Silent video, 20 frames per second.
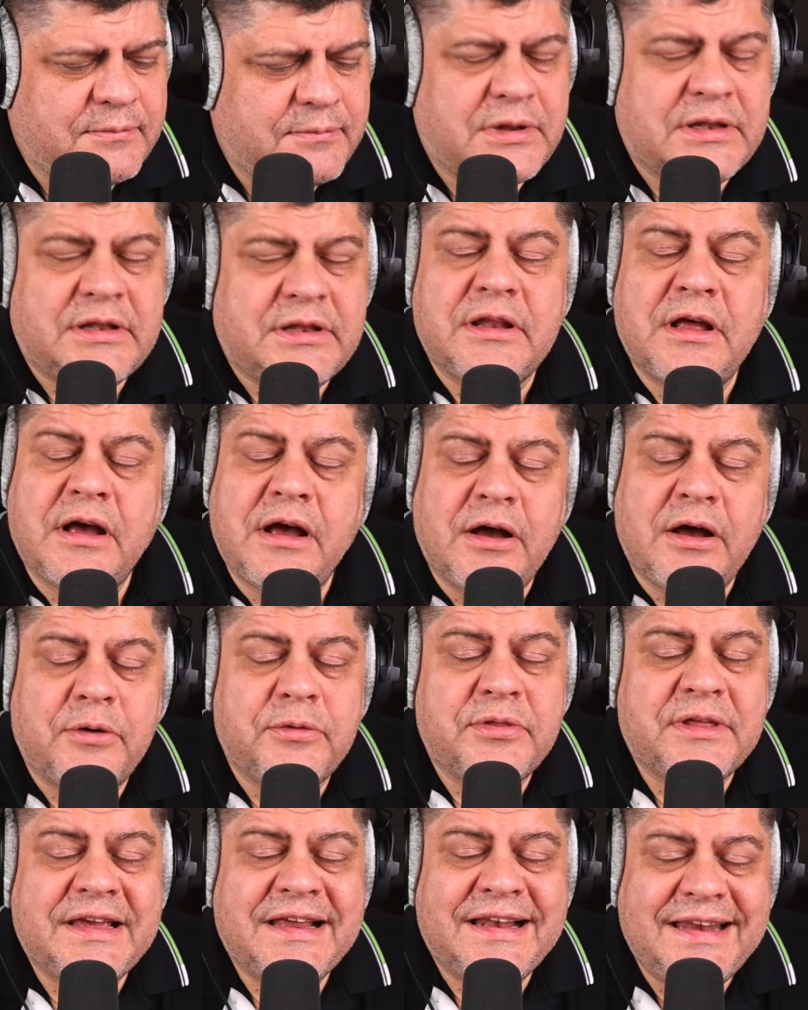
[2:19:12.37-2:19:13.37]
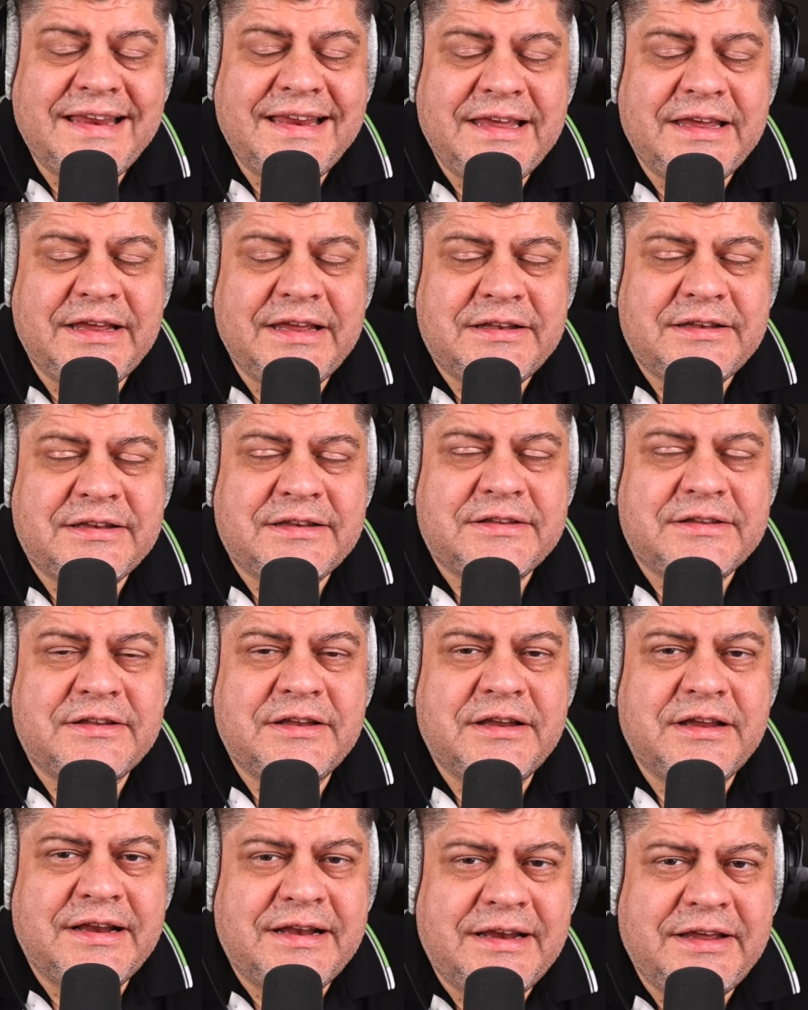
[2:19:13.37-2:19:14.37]
But now the elite,
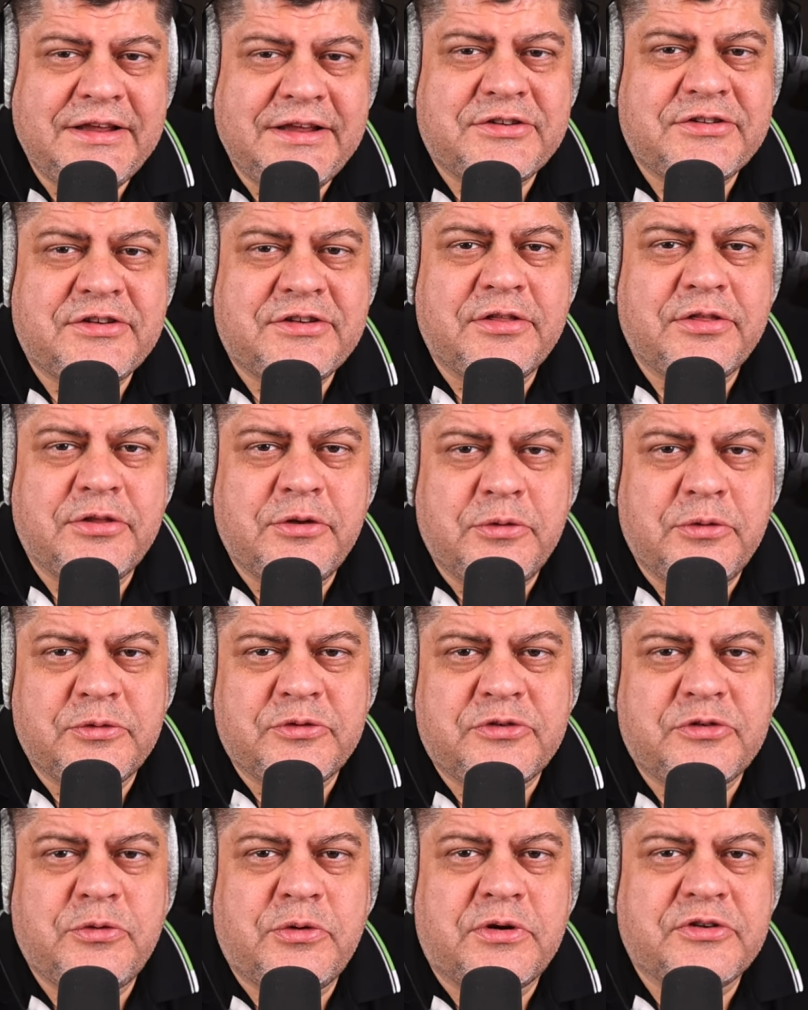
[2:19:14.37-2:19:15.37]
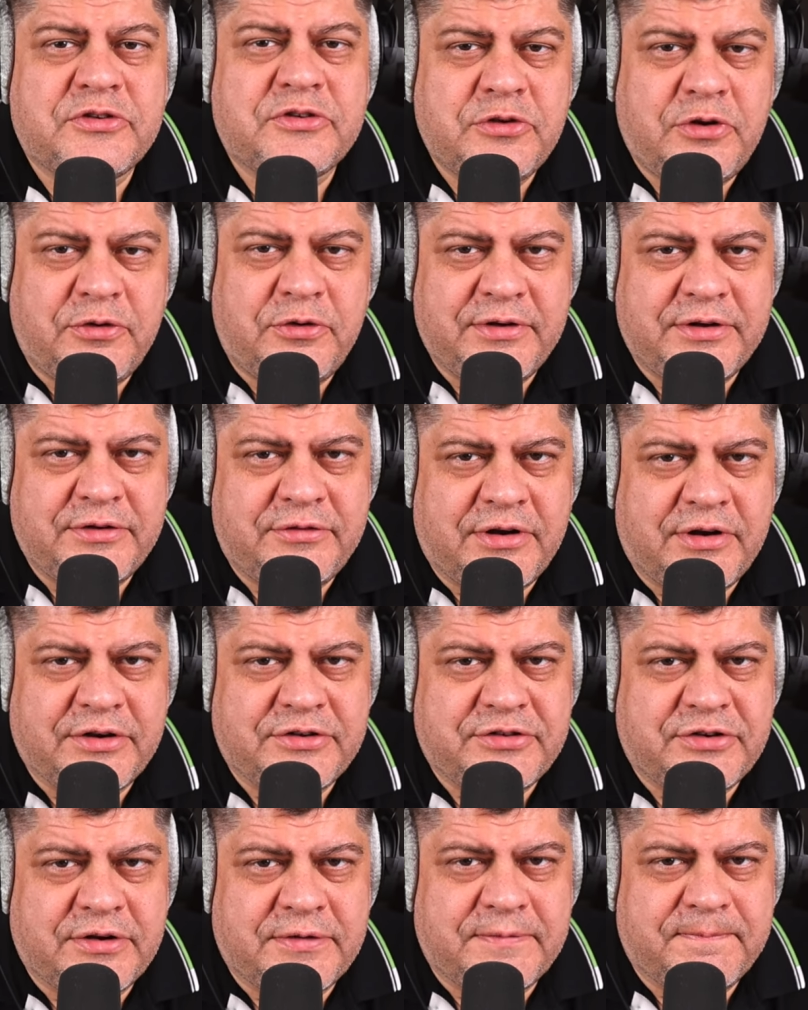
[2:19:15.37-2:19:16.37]
the elites are those who are serving
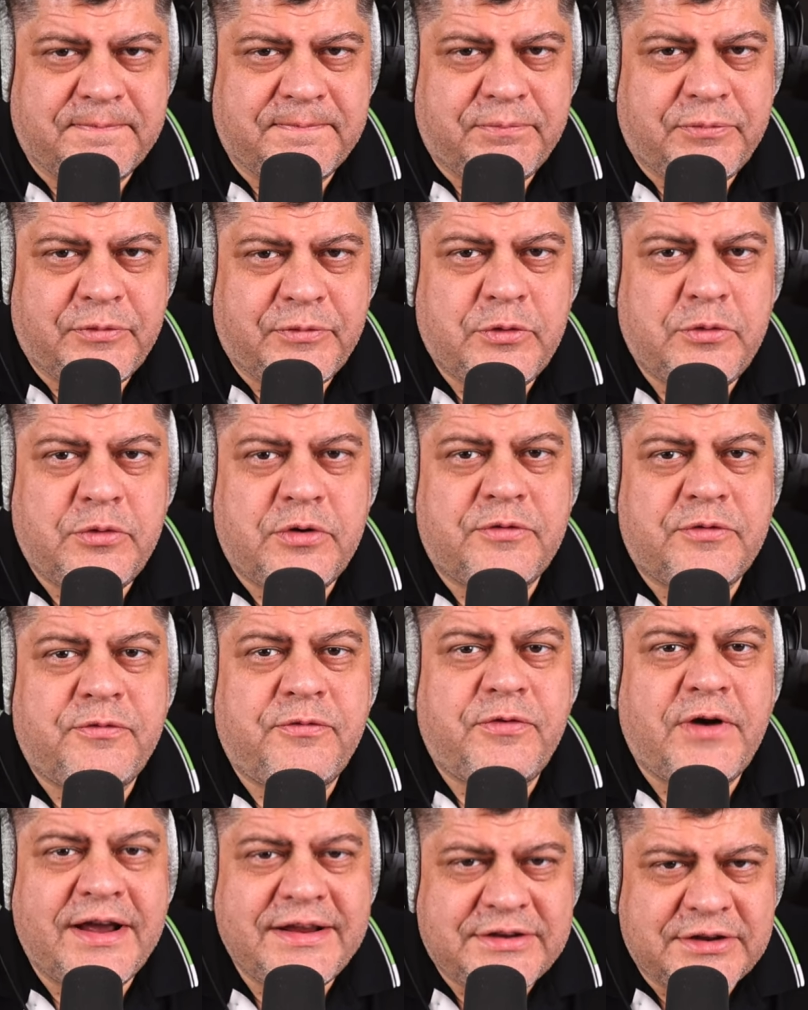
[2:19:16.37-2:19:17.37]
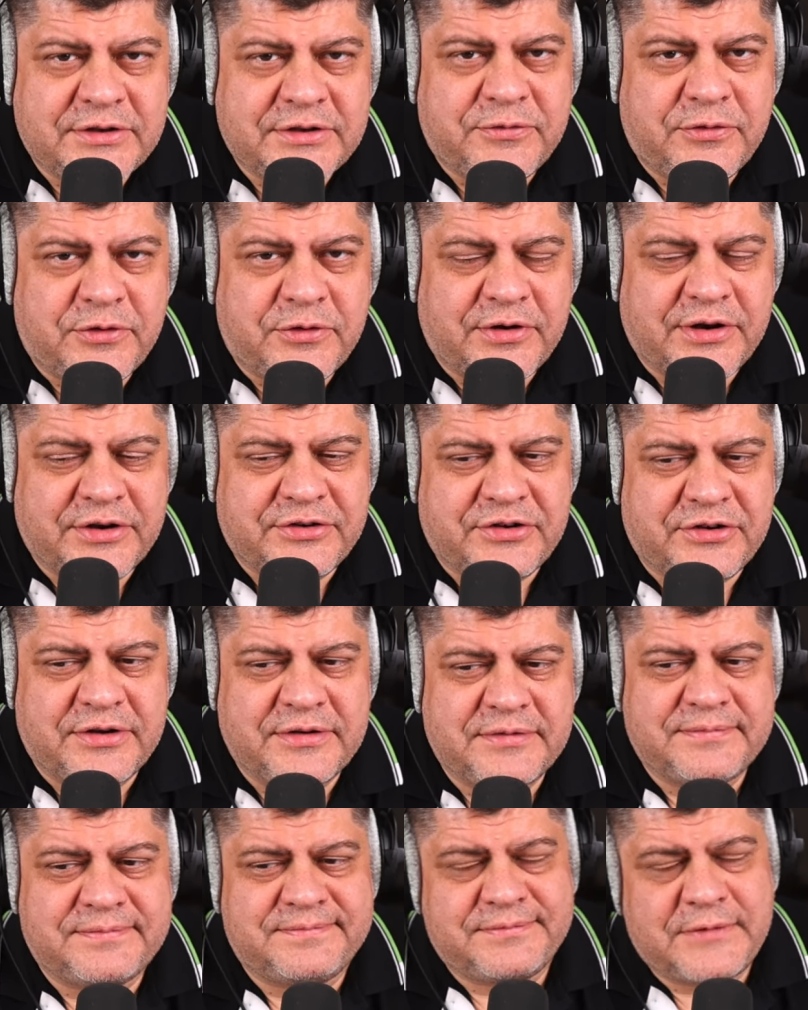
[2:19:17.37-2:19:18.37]
Russia, who are fighting for Russia
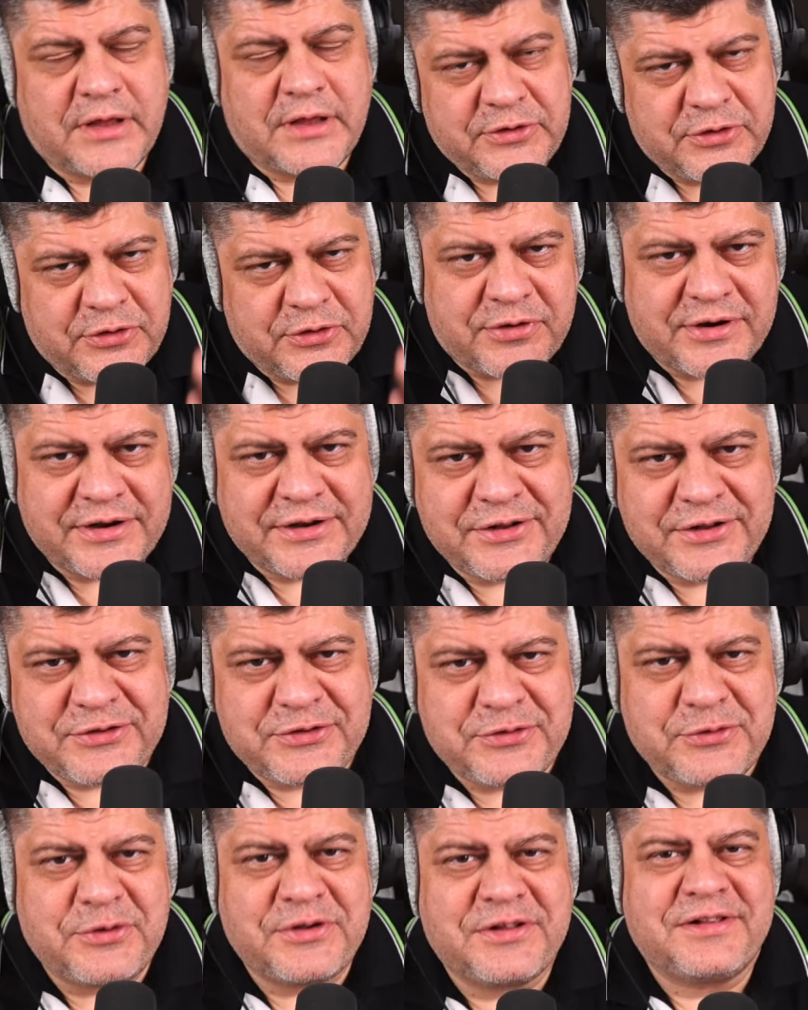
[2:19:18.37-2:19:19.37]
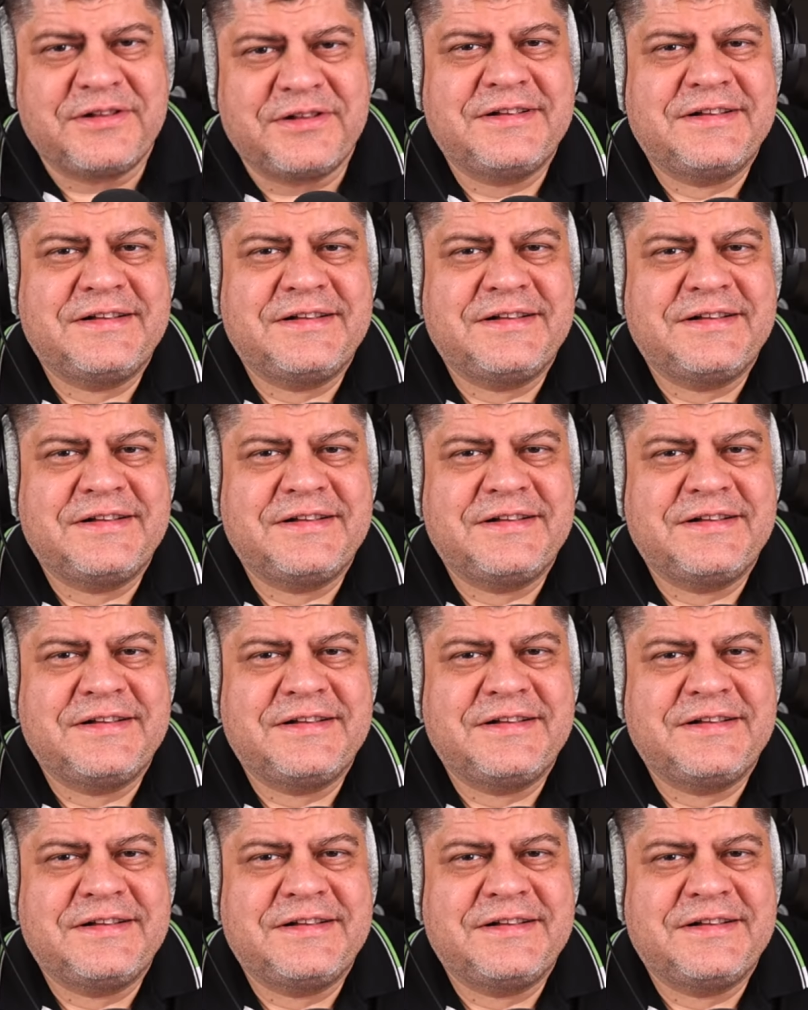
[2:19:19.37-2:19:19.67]
on Ukrainian soil.